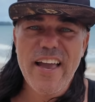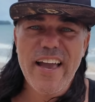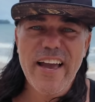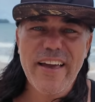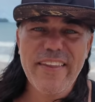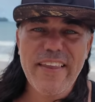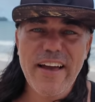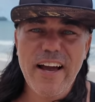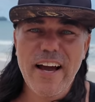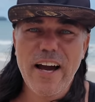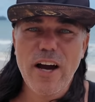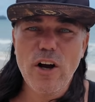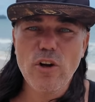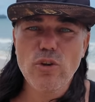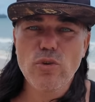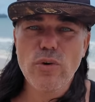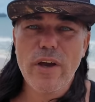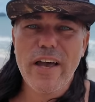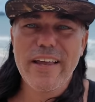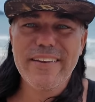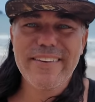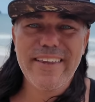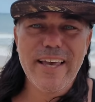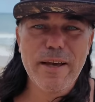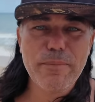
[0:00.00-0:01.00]
and how
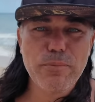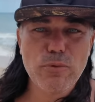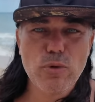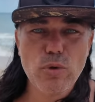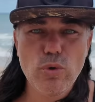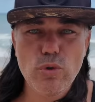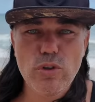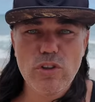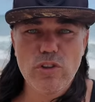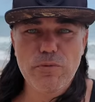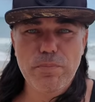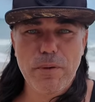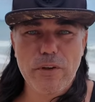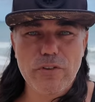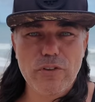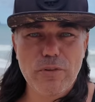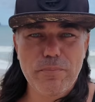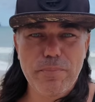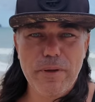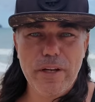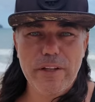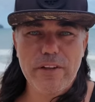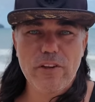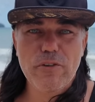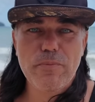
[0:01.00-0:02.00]
to adapt to these
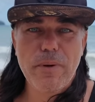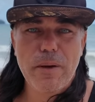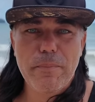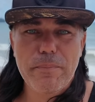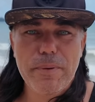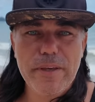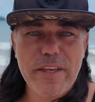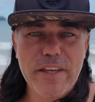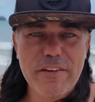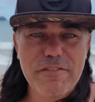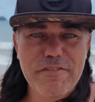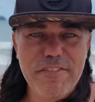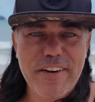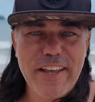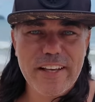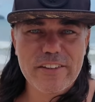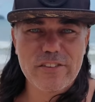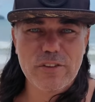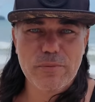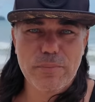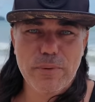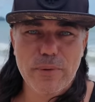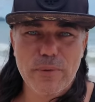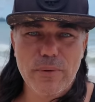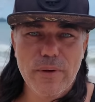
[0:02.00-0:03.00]
possibilities by being
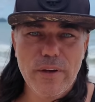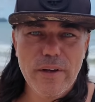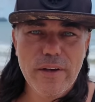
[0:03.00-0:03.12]
flexible.